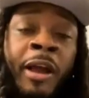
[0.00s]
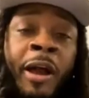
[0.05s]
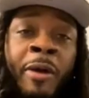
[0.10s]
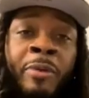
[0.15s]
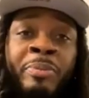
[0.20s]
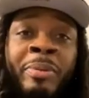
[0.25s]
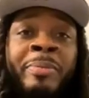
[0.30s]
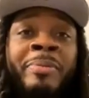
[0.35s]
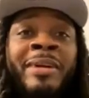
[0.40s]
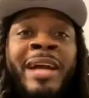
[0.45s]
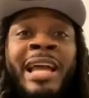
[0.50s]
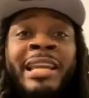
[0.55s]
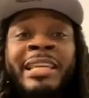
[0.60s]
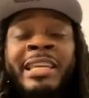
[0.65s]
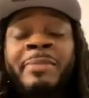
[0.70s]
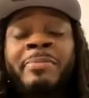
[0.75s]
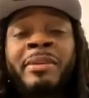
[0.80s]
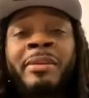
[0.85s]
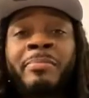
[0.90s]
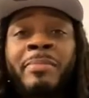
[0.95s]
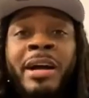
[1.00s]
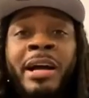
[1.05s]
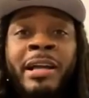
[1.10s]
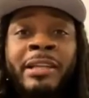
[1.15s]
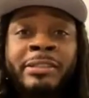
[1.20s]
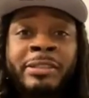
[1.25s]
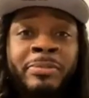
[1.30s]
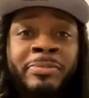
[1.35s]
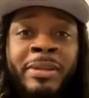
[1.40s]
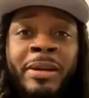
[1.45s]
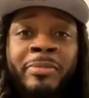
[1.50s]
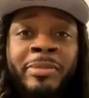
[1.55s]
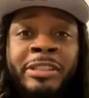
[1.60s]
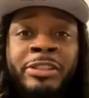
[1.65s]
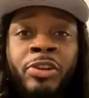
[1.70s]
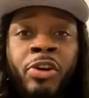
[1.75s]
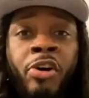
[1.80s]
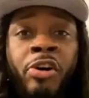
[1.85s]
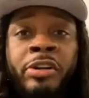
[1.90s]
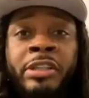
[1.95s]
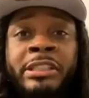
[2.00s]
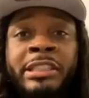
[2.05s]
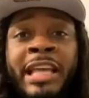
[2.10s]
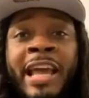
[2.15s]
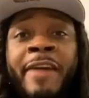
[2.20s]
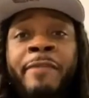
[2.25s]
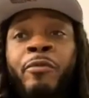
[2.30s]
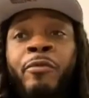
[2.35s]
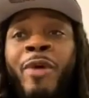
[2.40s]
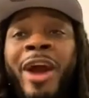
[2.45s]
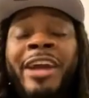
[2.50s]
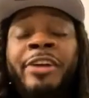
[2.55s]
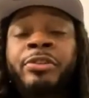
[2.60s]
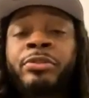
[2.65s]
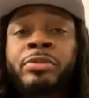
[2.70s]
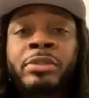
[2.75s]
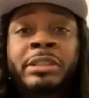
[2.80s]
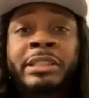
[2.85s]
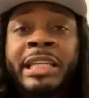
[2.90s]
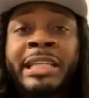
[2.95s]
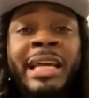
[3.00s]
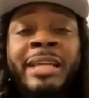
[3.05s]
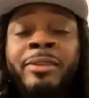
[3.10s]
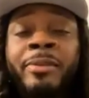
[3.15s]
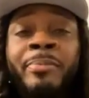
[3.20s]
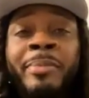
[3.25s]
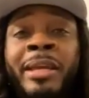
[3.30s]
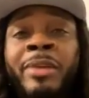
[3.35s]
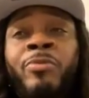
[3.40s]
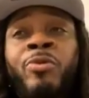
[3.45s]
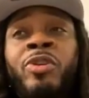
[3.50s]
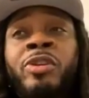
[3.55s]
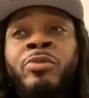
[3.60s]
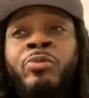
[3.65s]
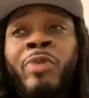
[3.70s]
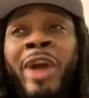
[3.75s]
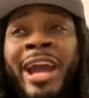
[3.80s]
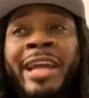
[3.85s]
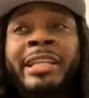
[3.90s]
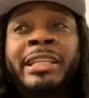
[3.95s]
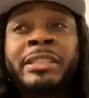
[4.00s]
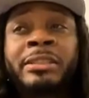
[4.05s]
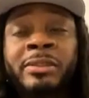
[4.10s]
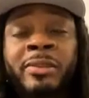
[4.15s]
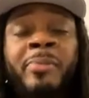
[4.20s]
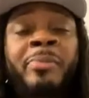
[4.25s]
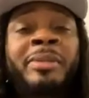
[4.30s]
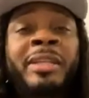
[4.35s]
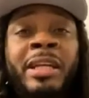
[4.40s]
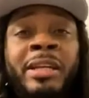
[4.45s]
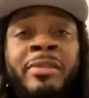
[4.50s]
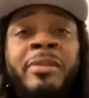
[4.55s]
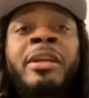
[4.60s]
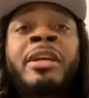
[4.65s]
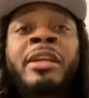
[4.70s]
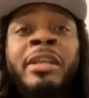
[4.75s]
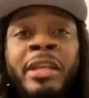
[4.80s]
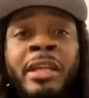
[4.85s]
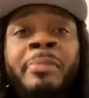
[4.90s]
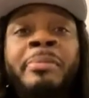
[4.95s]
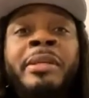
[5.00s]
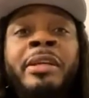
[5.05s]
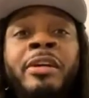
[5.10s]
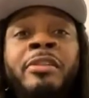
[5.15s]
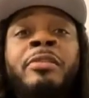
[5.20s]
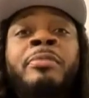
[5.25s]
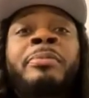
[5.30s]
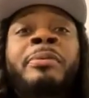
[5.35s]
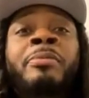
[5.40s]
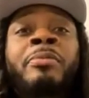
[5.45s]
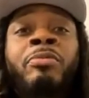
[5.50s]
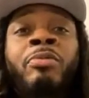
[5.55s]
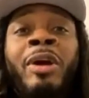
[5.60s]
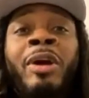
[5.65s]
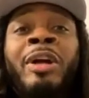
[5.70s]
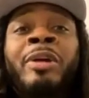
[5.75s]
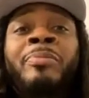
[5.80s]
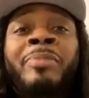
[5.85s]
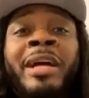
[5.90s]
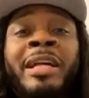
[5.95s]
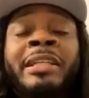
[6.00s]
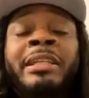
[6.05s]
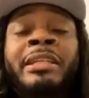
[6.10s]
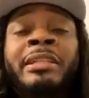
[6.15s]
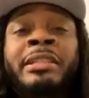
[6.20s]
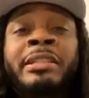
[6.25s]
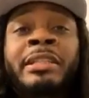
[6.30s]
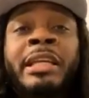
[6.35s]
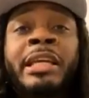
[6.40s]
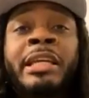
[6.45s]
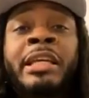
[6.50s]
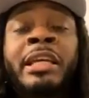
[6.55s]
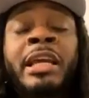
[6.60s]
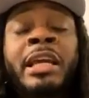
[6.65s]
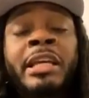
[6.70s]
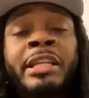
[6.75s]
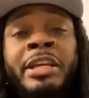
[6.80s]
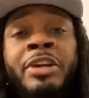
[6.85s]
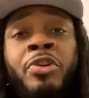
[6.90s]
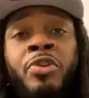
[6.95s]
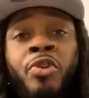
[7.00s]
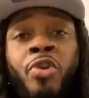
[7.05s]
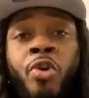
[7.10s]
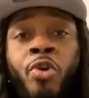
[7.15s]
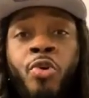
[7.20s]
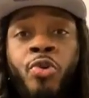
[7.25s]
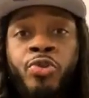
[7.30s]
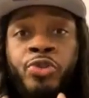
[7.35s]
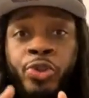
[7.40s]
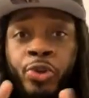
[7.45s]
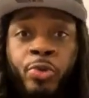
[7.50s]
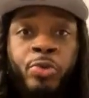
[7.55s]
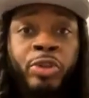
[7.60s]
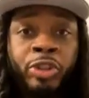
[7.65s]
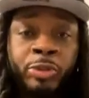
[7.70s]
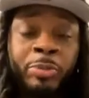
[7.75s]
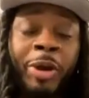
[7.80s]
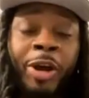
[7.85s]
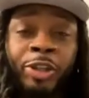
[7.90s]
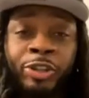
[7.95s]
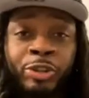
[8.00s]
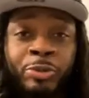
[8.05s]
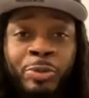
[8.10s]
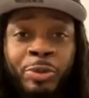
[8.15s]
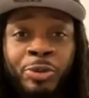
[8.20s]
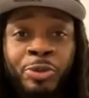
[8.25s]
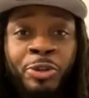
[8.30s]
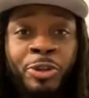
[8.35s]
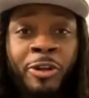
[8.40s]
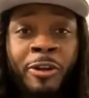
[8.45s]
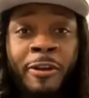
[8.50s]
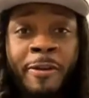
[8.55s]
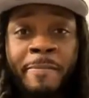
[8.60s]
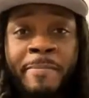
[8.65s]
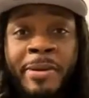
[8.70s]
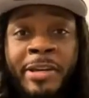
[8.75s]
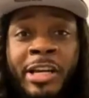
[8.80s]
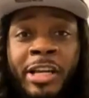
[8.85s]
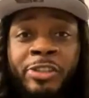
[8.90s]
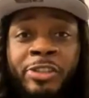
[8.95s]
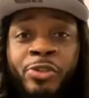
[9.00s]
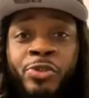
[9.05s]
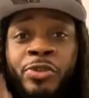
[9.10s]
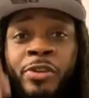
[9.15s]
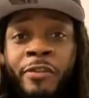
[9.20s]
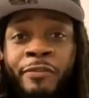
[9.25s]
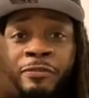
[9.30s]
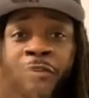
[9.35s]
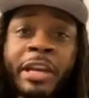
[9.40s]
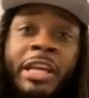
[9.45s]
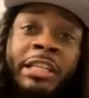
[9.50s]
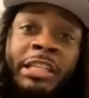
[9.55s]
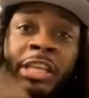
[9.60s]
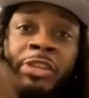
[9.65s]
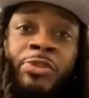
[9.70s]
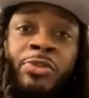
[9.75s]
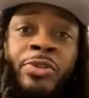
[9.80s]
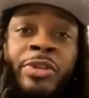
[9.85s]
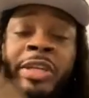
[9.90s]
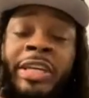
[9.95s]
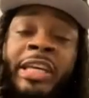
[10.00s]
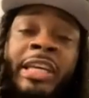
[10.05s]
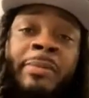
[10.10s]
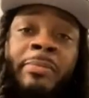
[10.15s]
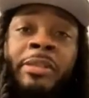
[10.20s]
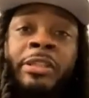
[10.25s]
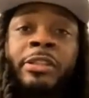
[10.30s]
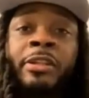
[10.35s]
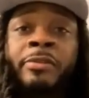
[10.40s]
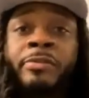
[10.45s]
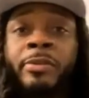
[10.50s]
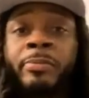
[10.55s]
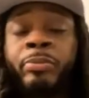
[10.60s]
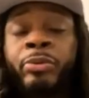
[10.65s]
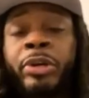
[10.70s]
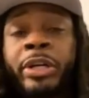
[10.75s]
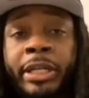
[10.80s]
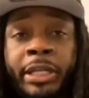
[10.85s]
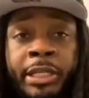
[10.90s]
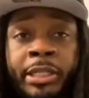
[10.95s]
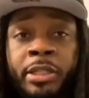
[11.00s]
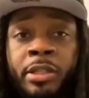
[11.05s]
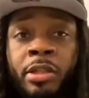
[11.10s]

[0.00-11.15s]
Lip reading: People got to keep in mind, sometimes these artists have writers. They're not the main one writing. Sometimes it'd be other people writing. By the end of the day, they're going to hold you responsible because you're the face and you're the image of the brand.